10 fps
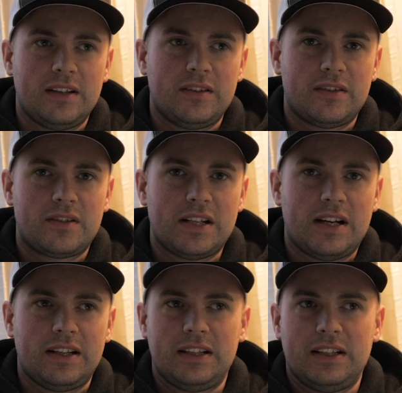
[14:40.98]
there's
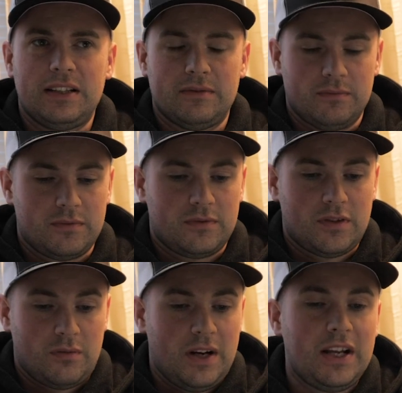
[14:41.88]
not any
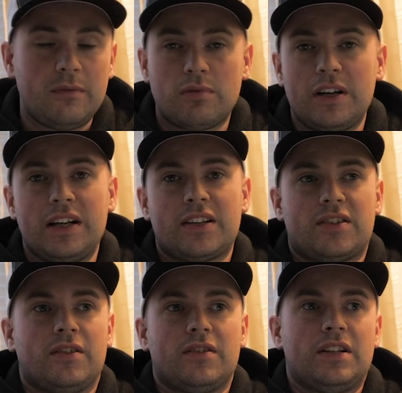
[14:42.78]
terrain breaks.
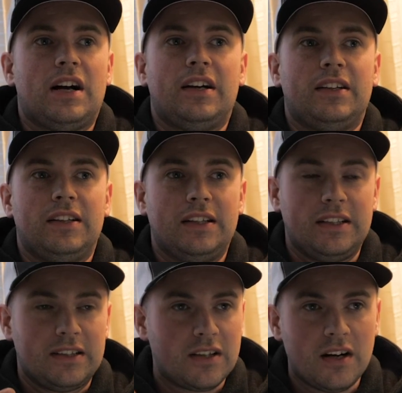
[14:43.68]
There's not
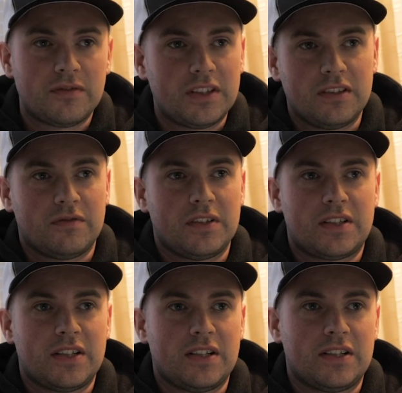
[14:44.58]
any cover
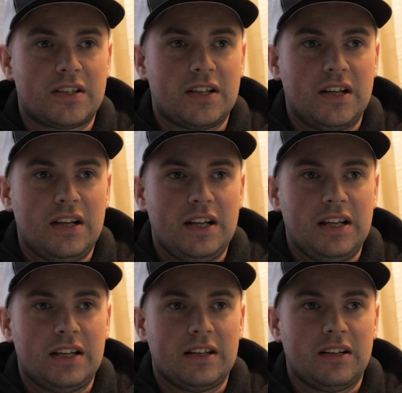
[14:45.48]
differences.
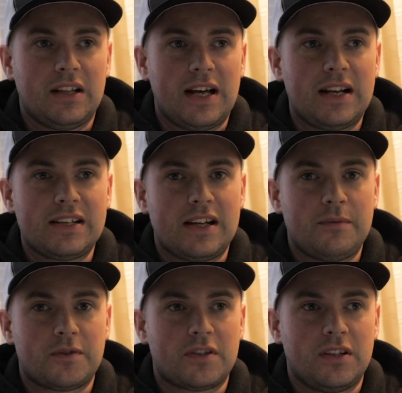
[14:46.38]
And a lot of
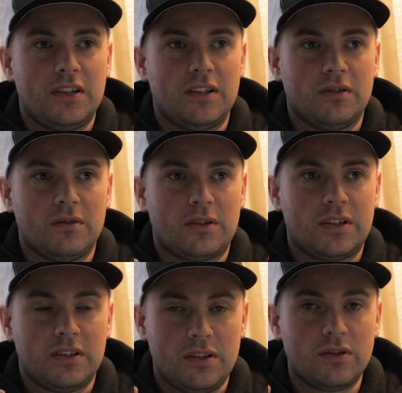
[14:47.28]
times you
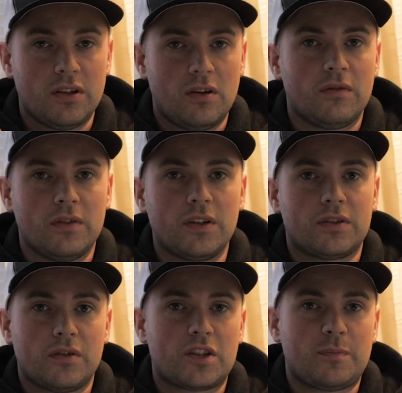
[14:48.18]
can overlook
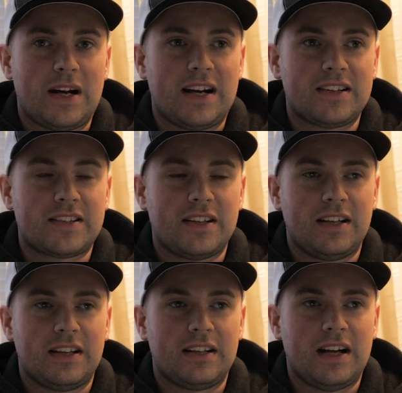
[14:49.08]
those spots. And